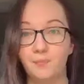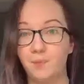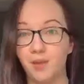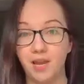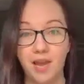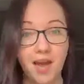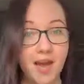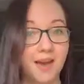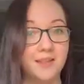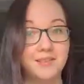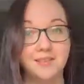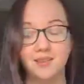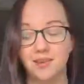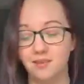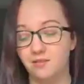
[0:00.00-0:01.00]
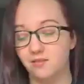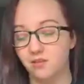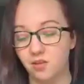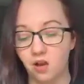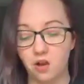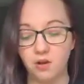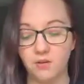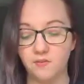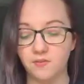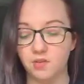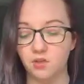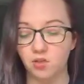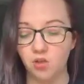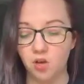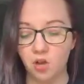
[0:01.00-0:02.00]
big hats and scarves
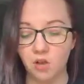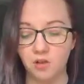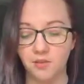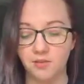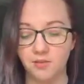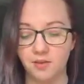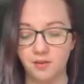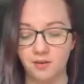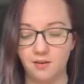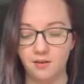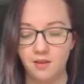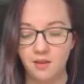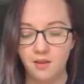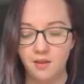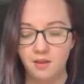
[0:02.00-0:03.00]
and shawls and